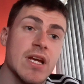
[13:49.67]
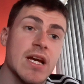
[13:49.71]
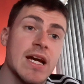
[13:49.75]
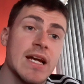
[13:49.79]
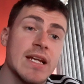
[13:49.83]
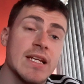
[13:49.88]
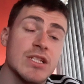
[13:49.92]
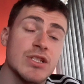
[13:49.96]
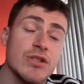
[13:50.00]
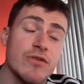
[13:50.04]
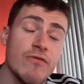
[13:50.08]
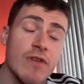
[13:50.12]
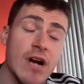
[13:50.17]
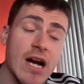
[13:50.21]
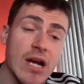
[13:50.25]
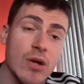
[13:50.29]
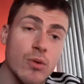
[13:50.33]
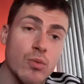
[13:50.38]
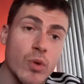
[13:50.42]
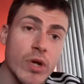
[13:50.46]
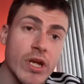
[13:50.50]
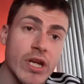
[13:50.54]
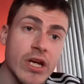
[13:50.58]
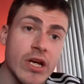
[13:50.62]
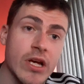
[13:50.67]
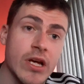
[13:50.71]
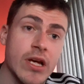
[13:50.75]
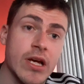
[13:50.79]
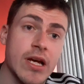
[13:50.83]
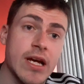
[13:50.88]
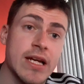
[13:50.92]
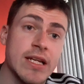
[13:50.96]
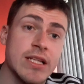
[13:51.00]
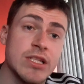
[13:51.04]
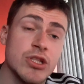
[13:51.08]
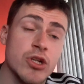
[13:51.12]
And he's a right winger
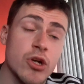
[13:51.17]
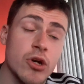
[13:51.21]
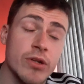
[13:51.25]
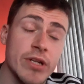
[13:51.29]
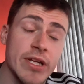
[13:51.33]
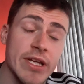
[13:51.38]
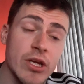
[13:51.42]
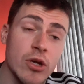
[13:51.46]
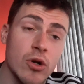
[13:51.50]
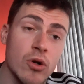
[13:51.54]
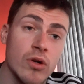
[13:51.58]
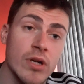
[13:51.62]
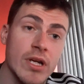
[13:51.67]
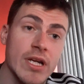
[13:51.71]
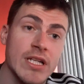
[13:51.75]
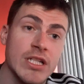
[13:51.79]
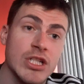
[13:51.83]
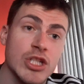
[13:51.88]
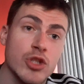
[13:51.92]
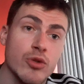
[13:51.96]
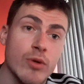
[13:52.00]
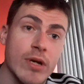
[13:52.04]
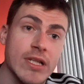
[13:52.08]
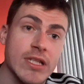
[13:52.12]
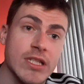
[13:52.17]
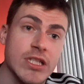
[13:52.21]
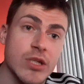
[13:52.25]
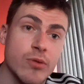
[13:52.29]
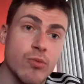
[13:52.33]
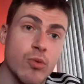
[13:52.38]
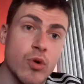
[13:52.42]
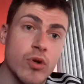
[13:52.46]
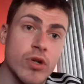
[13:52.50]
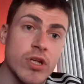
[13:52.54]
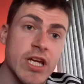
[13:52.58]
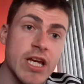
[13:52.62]
and he's only young, he's
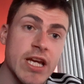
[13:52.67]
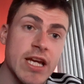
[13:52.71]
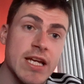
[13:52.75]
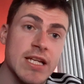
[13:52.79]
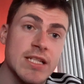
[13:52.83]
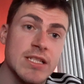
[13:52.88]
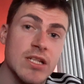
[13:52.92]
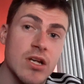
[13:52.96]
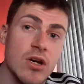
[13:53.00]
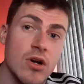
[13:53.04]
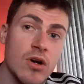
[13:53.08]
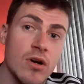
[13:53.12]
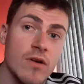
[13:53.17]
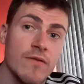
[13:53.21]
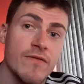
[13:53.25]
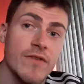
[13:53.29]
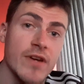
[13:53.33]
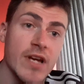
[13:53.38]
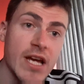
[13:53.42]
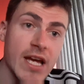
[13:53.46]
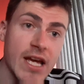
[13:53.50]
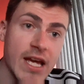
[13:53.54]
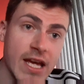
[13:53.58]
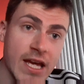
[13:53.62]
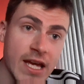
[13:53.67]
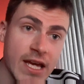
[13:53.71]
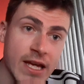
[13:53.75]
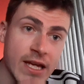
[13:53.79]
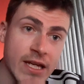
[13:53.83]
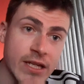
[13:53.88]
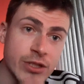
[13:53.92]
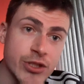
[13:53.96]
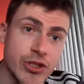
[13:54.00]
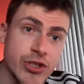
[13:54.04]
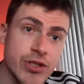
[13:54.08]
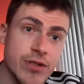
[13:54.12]
21 years of
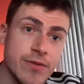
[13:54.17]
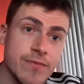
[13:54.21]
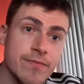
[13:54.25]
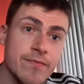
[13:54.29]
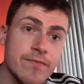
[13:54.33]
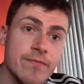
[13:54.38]
age.